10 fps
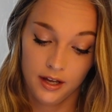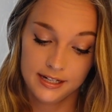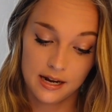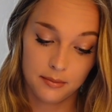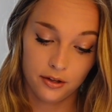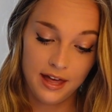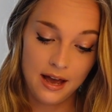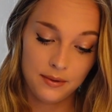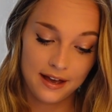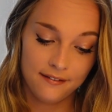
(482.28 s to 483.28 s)
Down below
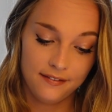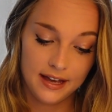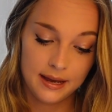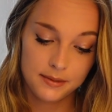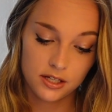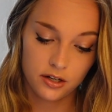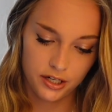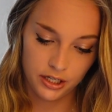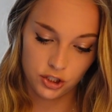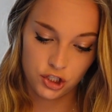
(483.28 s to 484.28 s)
that, we have
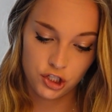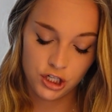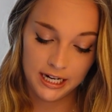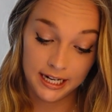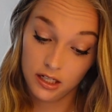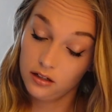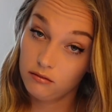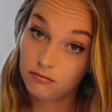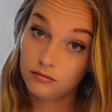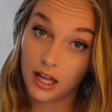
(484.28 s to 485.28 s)
Amazon and
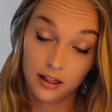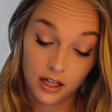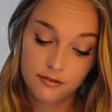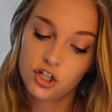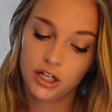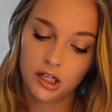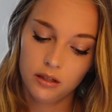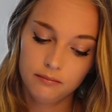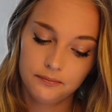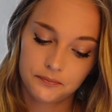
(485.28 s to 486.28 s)
Shein. Love
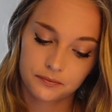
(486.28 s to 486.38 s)
Shein.